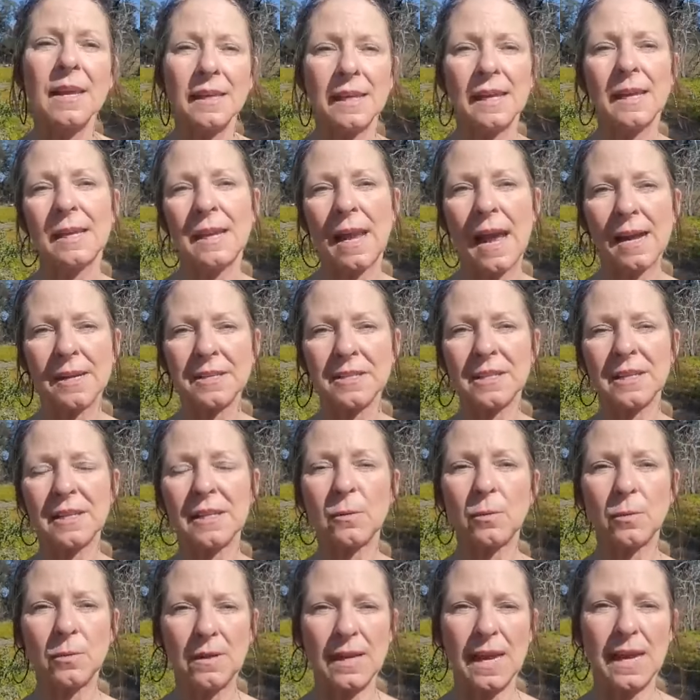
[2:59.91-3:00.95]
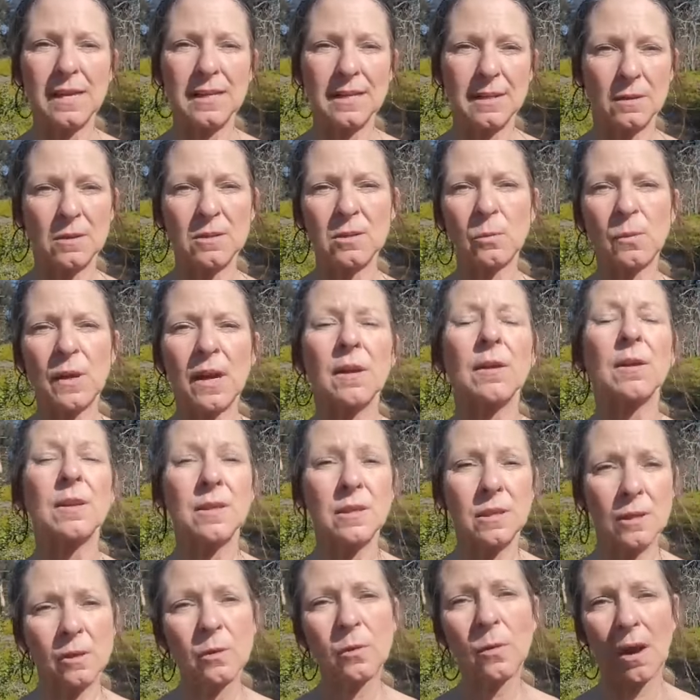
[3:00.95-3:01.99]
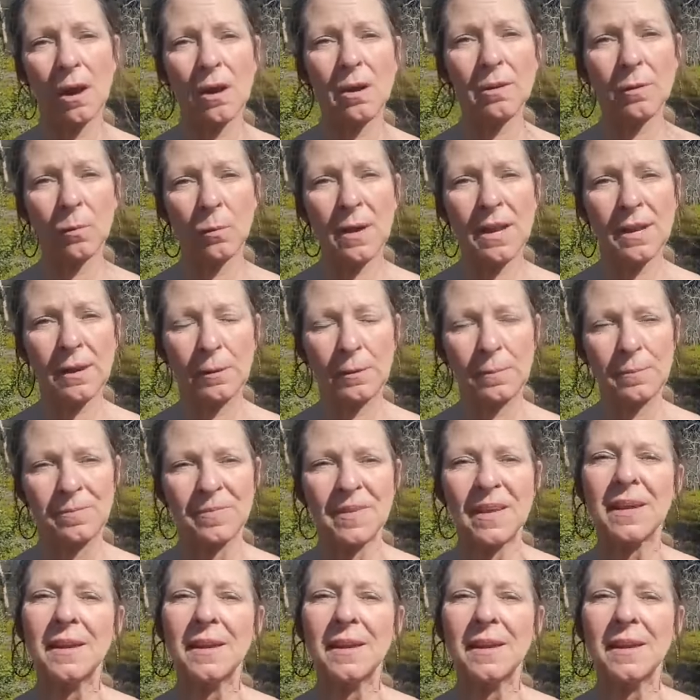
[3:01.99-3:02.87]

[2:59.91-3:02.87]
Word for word: can actually create it to where you are the winner.